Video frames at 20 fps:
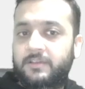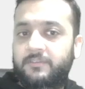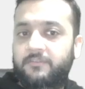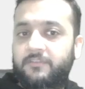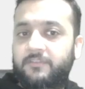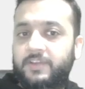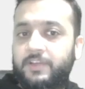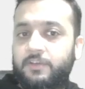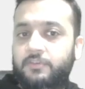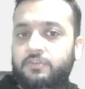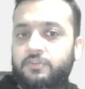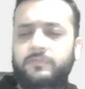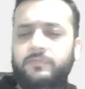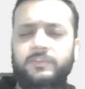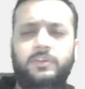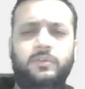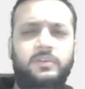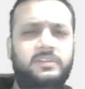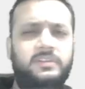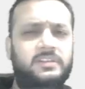Frequency of
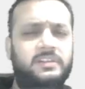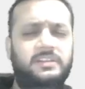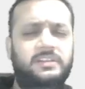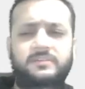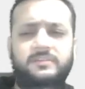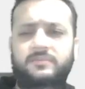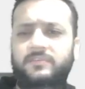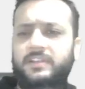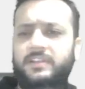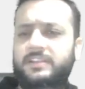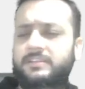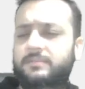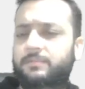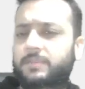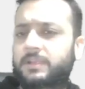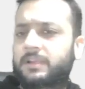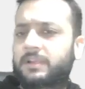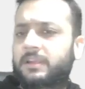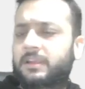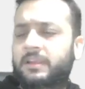the collision is very
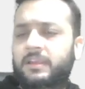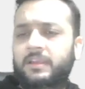simple.